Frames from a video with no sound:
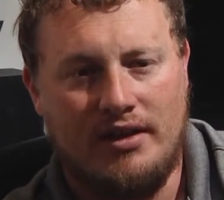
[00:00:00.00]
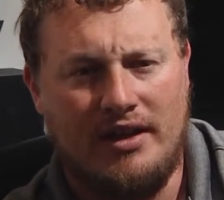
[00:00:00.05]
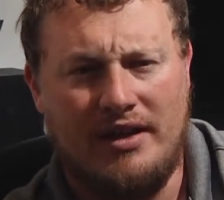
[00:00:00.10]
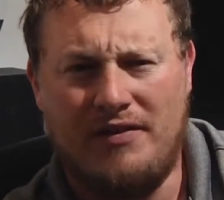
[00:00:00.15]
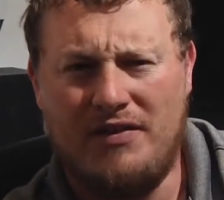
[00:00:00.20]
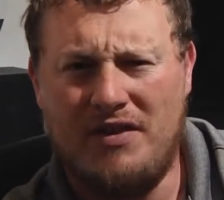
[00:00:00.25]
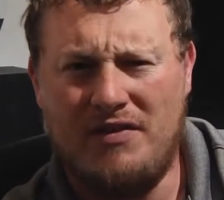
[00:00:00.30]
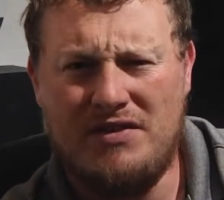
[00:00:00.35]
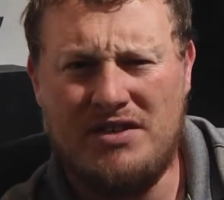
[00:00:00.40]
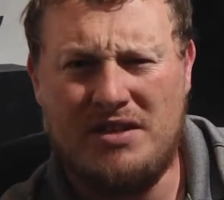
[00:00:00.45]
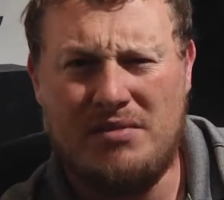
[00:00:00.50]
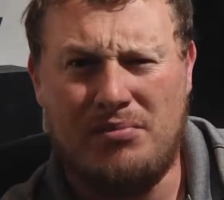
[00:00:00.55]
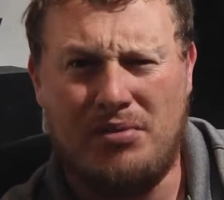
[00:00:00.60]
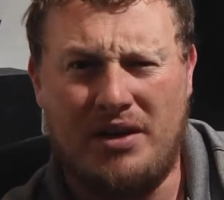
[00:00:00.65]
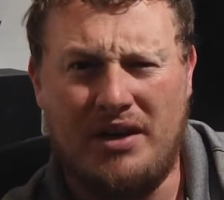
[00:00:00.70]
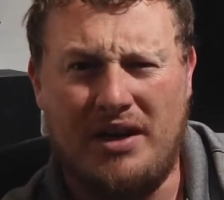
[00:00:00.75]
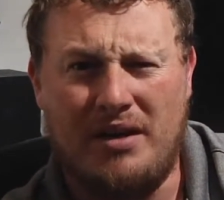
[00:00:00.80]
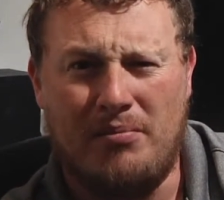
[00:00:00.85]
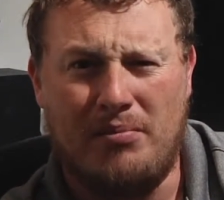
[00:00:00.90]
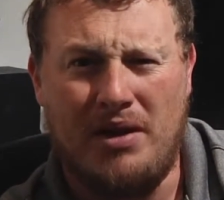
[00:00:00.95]
and if you haven't seen
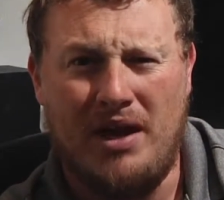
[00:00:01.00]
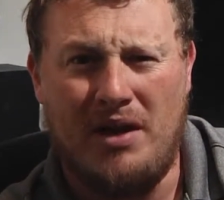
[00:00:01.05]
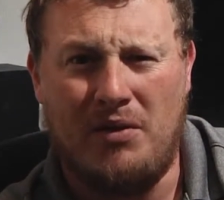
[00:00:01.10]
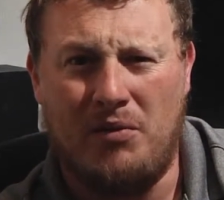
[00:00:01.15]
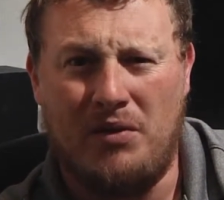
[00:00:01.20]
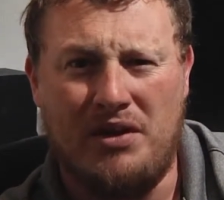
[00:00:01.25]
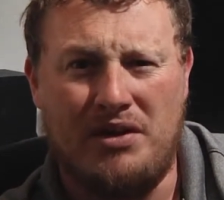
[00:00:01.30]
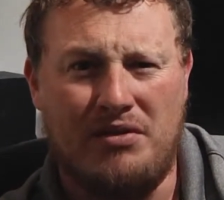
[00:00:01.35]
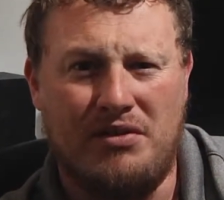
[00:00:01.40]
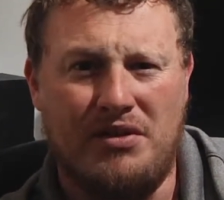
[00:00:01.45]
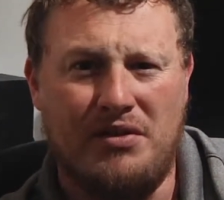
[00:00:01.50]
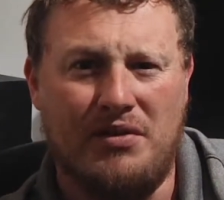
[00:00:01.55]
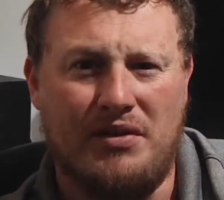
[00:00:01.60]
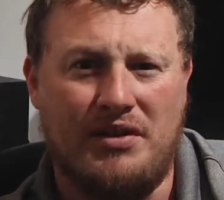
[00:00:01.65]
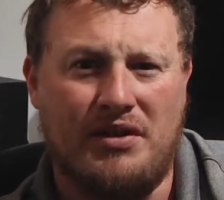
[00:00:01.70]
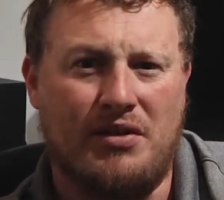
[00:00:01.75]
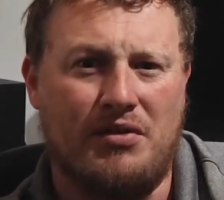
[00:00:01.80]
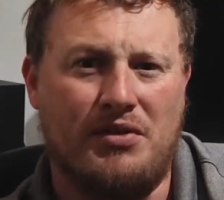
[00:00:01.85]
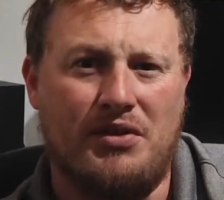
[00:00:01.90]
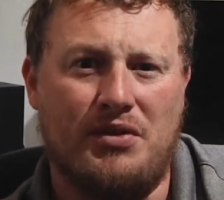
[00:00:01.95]
Breaking Bad, what are you
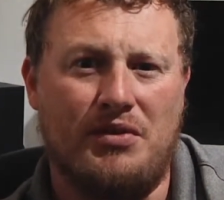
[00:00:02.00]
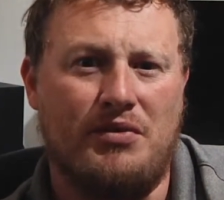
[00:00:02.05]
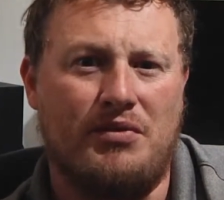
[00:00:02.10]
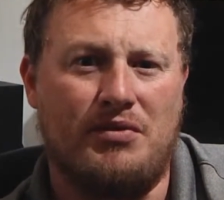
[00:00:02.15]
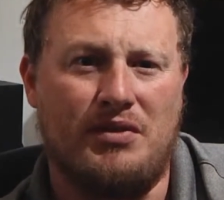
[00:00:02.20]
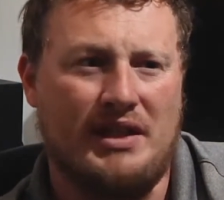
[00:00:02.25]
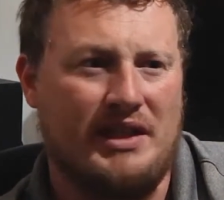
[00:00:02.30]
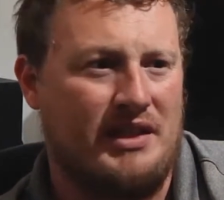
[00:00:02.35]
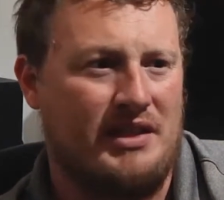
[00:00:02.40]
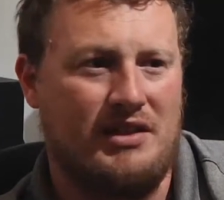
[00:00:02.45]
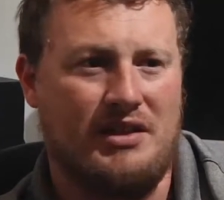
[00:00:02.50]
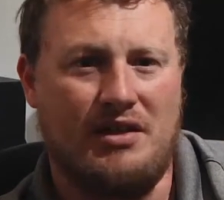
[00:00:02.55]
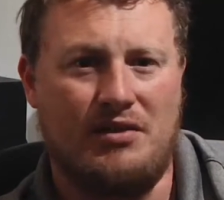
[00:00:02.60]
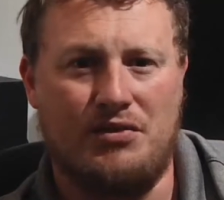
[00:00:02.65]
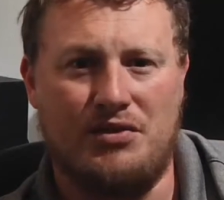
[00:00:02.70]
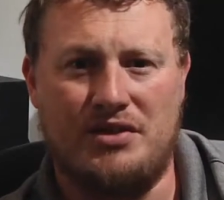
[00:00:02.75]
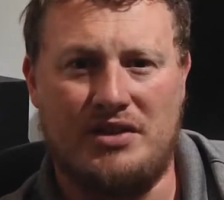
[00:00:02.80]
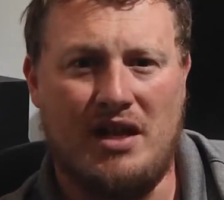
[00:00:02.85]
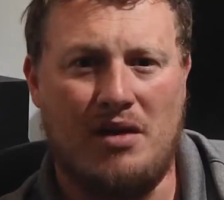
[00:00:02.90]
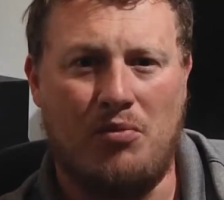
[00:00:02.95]
doing? Go do like
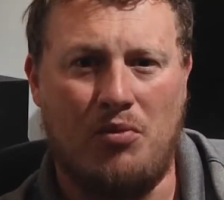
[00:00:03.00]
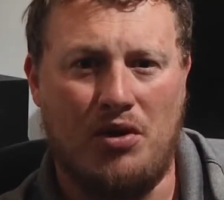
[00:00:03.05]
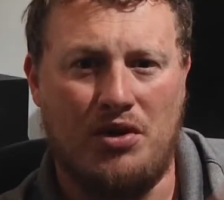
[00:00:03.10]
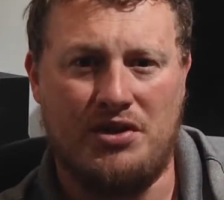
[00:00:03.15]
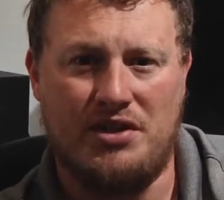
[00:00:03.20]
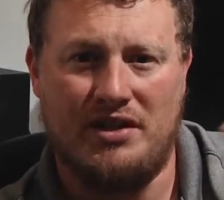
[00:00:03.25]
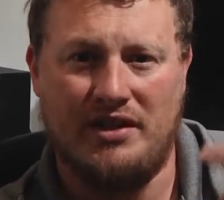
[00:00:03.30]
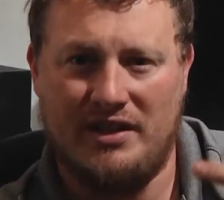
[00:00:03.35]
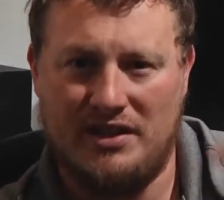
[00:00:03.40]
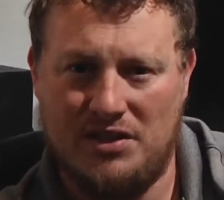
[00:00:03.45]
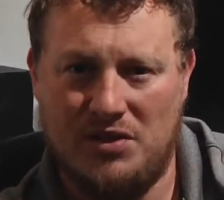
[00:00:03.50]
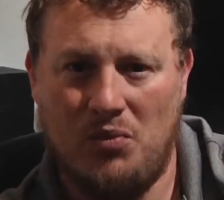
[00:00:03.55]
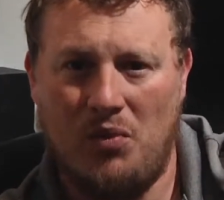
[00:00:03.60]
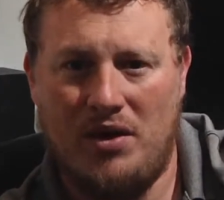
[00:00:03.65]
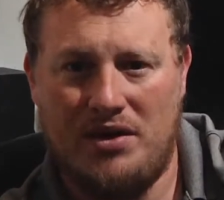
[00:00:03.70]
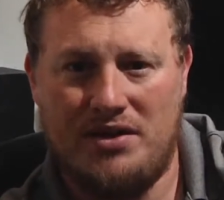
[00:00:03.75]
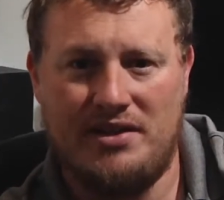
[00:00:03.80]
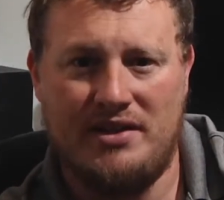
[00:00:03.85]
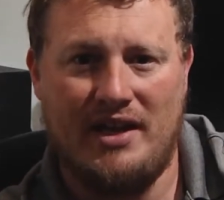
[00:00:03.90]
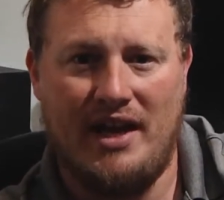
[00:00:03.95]
go stop watching this and
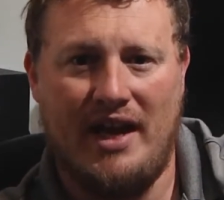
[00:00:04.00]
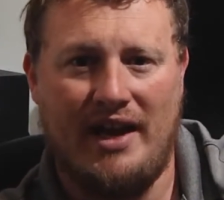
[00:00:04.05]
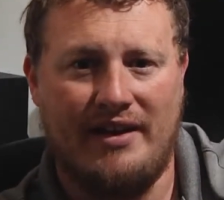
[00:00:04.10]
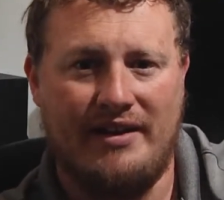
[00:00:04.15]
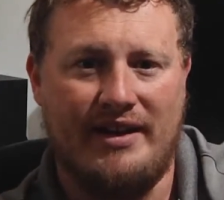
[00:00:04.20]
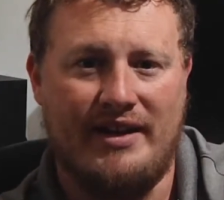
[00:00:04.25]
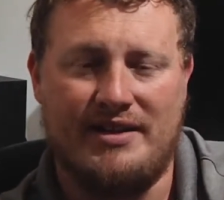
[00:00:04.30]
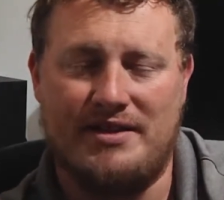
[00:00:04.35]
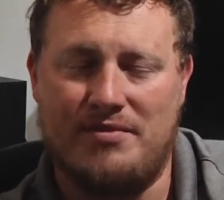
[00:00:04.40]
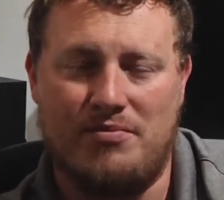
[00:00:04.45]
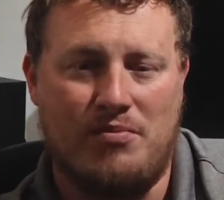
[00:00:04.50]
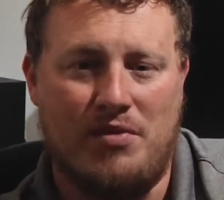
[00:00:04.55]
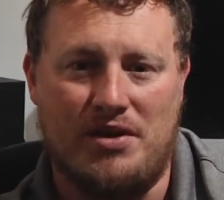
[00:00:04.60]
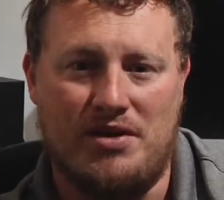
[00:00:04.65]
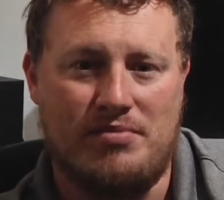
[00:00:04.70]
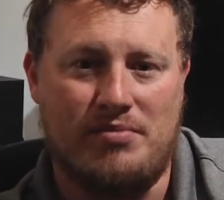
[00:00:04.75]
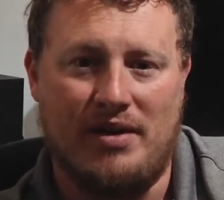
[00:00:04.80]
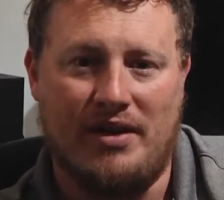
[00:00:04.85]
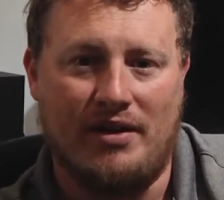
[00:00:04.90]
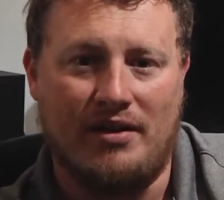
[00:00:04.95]
watch that. That's
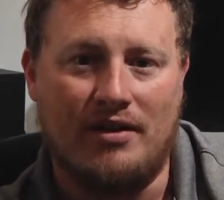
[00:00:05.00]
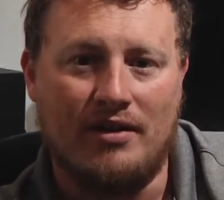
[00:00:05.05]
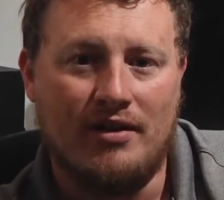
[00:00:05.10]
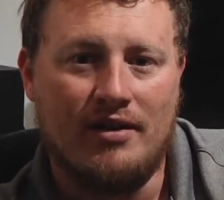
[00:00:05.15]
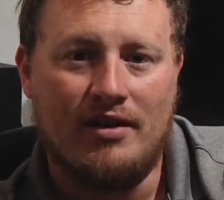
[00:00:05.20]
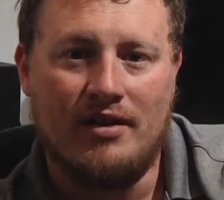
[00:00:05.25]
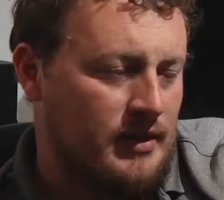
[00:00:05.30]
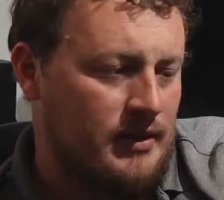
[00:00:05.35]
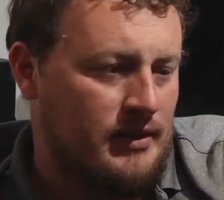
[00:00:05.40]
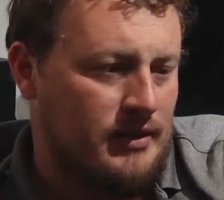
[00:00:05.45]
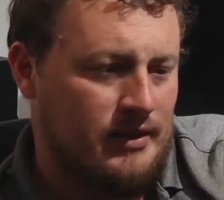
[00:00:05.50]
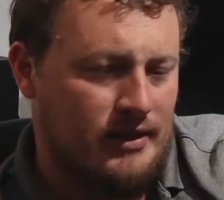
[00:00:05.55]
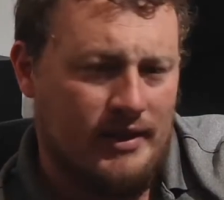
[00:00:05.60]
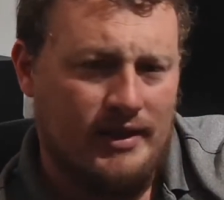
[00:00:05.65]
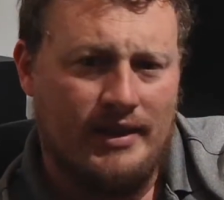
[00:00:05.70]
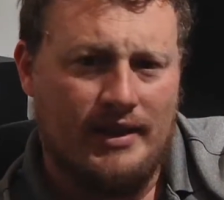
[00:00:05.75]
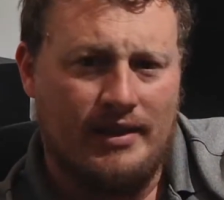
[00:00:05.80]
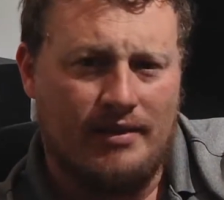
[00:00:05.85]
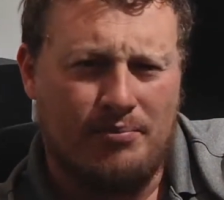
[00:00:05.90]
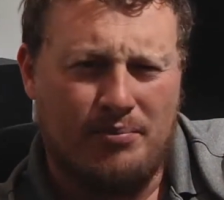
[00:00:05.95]
much better.
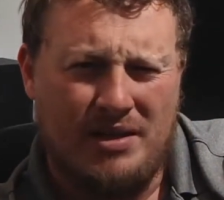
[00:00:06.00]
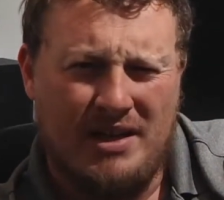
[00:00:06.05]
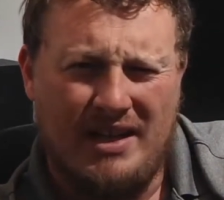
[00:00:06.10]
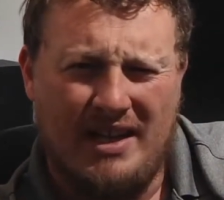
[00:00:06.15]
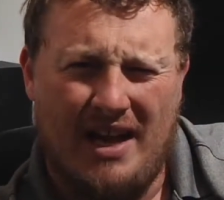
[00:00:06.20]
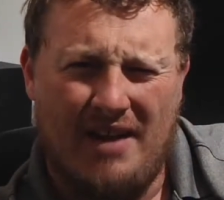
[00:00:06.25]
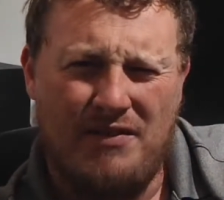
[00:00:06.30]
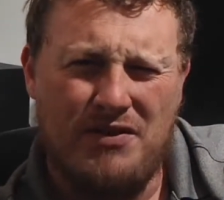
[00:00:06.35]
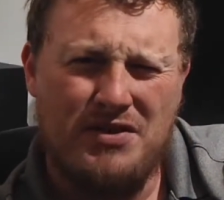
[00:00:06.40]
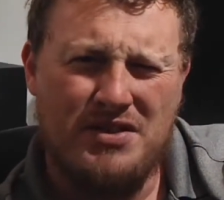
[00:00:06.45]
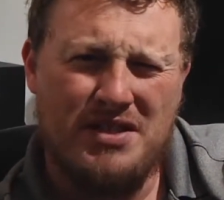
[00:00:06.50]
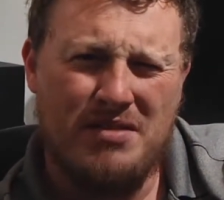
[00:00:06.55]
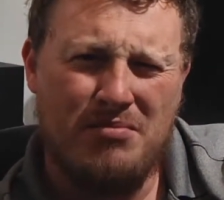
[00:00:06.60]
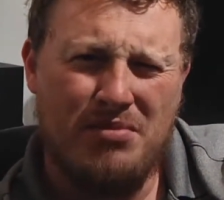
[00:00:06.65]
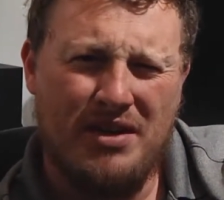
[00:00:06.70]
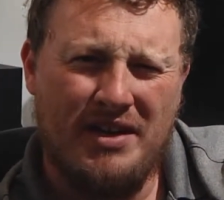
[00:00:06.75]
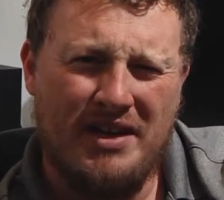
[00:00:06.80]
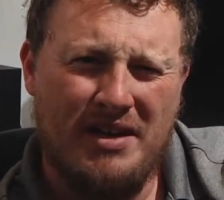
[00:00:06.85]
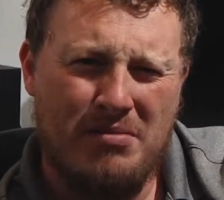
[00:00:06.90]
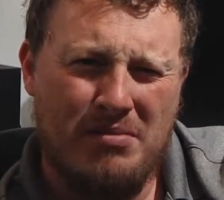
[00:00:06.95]
Yeah, Pete, have you seen
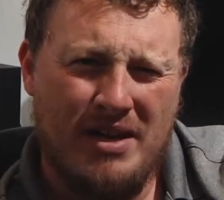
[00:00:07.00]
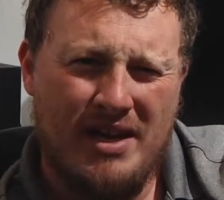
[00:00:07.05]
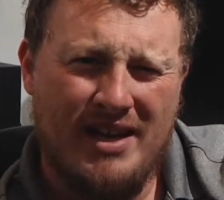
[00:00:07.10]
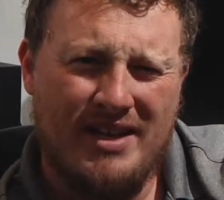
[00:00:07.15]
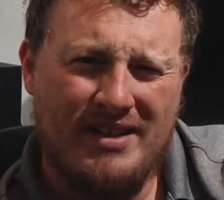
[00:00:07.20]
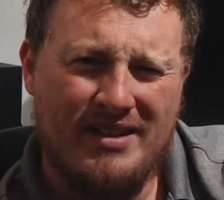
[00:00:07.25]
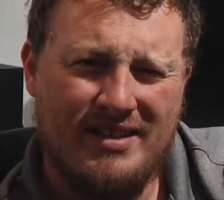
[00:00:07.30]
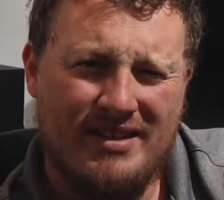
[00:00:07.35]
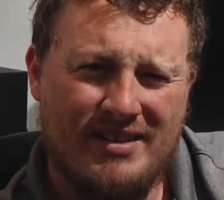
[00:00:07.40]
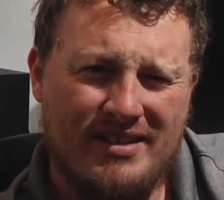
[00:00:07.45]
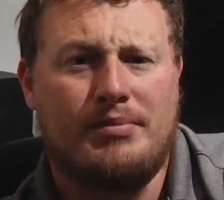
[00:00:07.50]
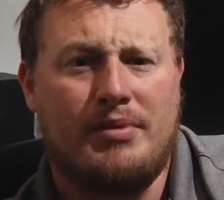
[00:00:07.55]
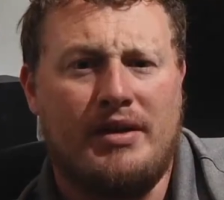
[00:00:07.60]
Breaking Bad? That's